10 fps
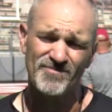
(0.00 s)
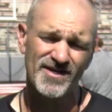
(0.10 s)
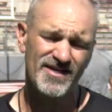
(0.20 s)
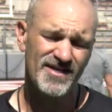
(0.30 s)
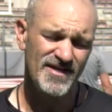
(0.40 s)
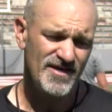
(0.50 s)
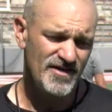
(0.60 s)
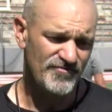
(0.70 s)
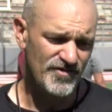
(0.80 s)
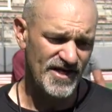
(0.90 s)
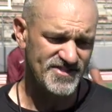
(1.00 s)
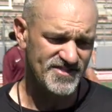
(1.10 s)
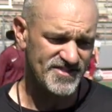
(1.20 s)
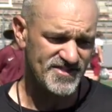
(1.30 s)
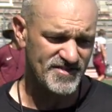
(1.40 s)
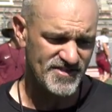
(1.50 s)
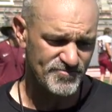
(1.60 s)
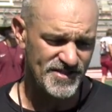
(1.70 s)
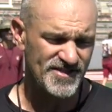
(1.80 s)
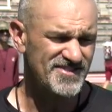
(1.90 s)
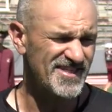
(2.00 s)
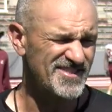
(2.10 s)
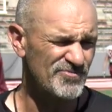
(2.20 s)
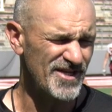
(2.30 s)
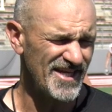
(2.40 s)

But for us, it's reading the sets